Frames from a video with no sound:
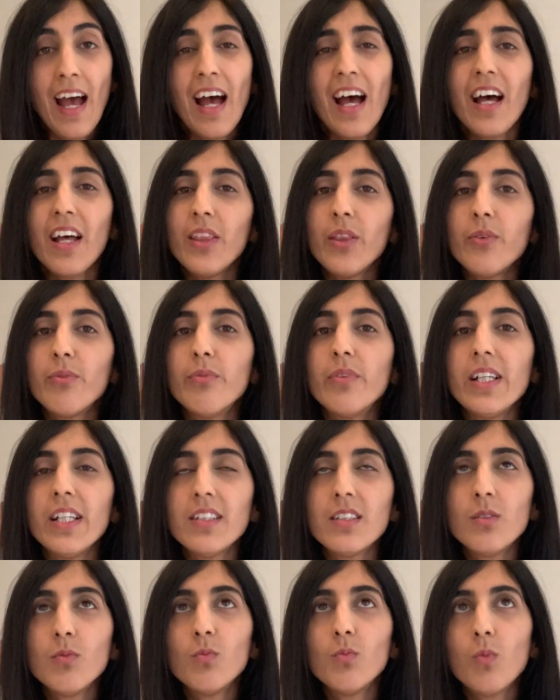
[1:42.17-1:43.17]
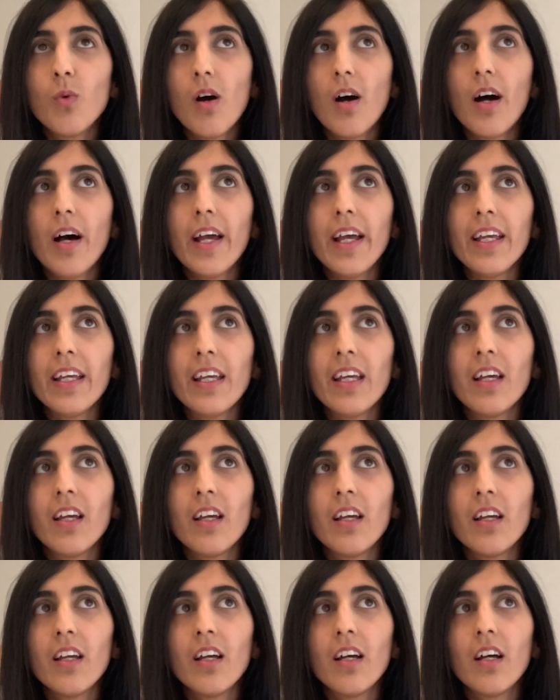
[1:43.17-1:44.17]
And the reason why
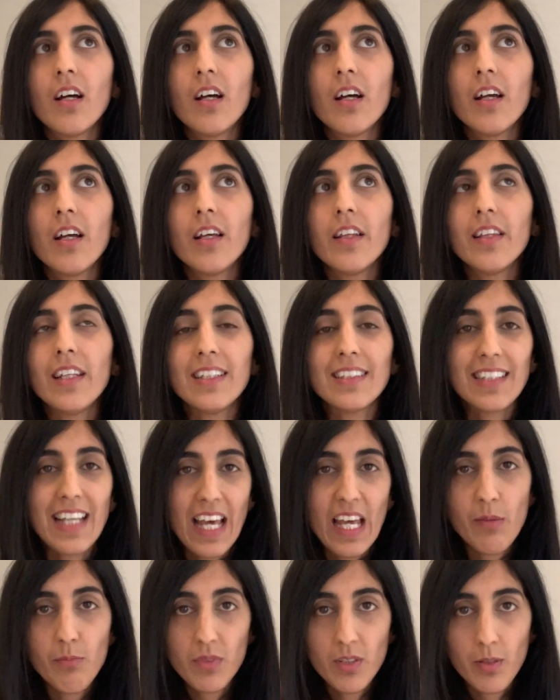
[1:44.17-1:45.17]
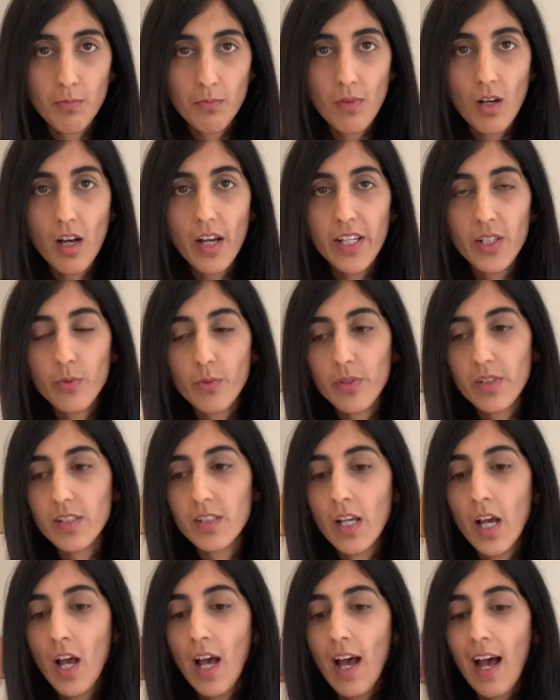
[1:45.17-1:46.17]
this came to mind was
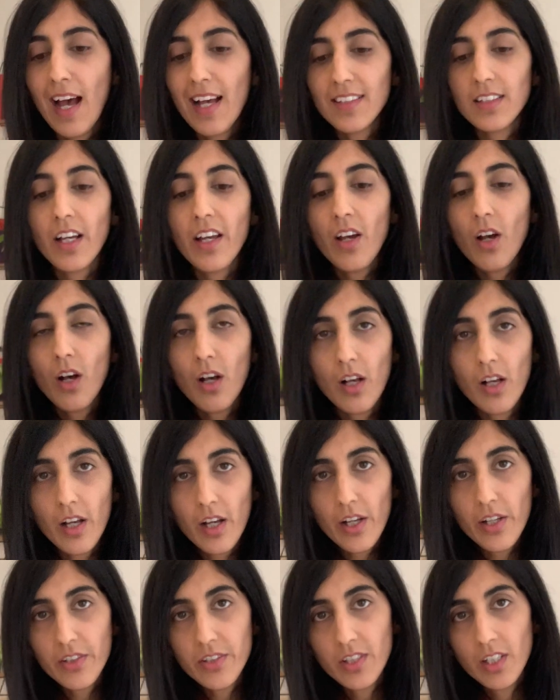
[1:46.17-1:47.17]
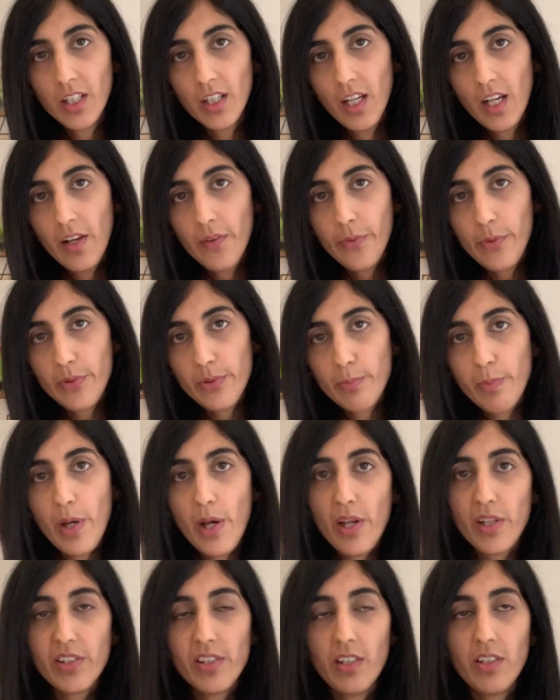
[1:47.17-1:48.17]
as I heard this
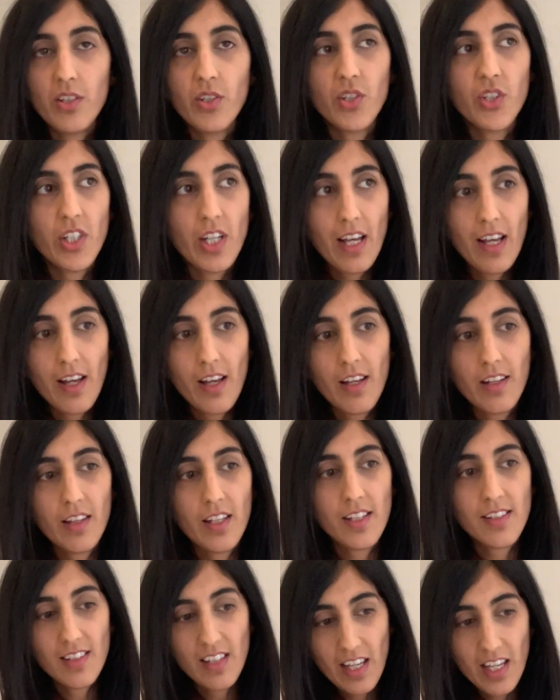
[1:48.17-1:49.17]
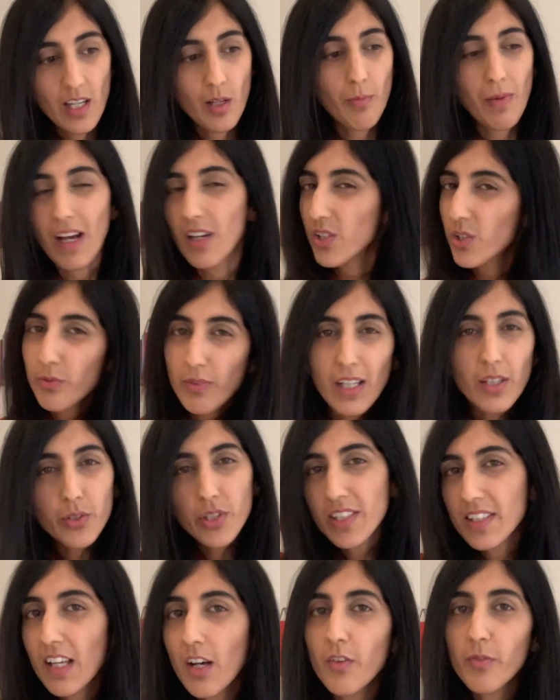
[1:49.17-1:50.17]
person share this thing about surround
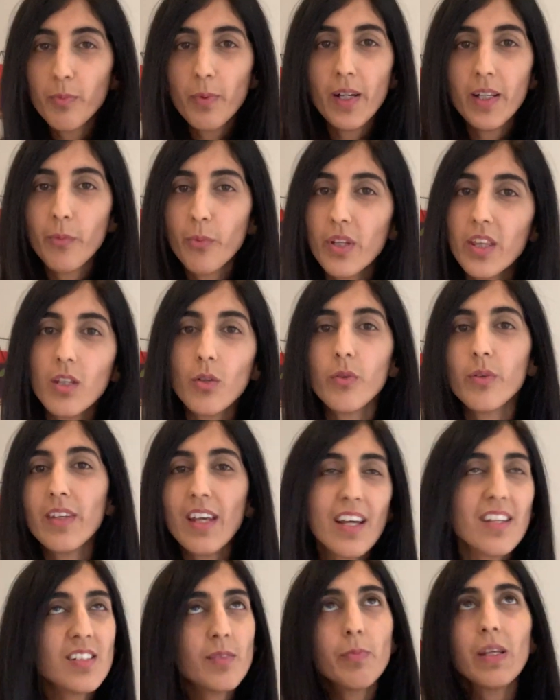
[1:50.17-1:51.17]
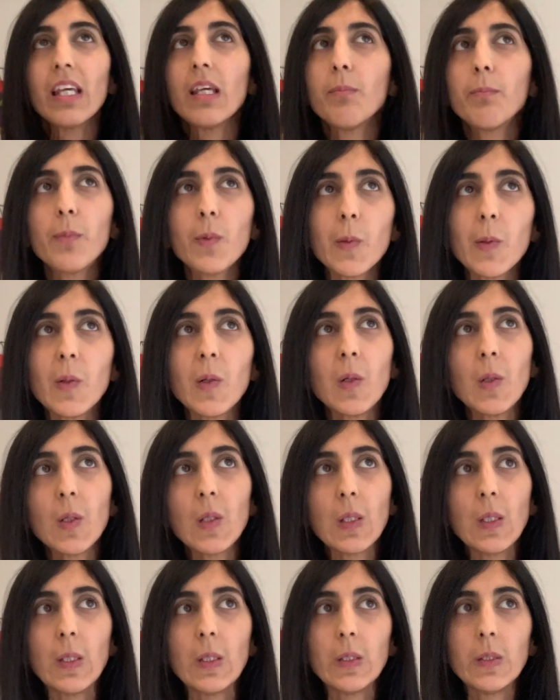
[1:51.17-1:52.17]
yourself with your yes people
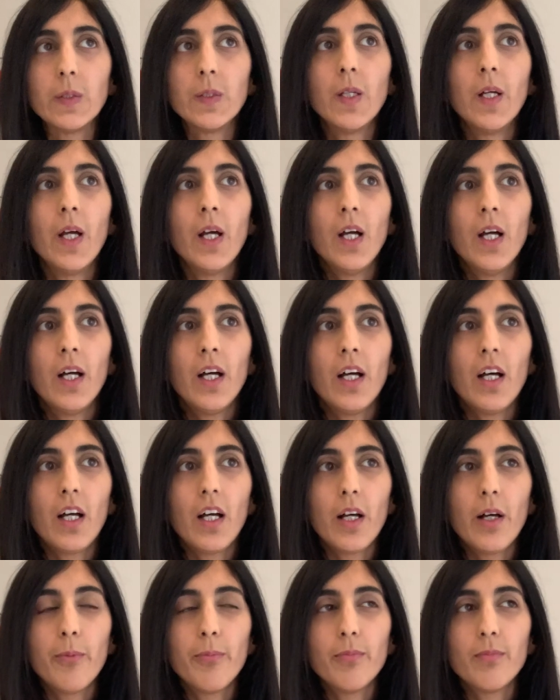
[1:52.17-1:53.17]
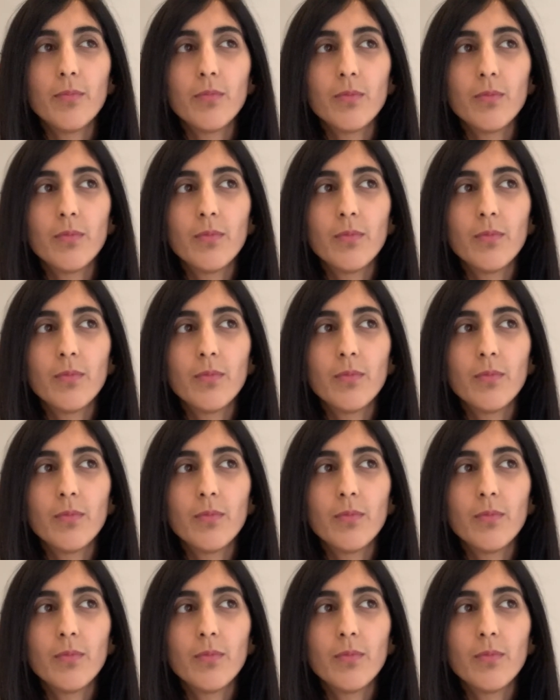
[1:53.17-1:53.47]
and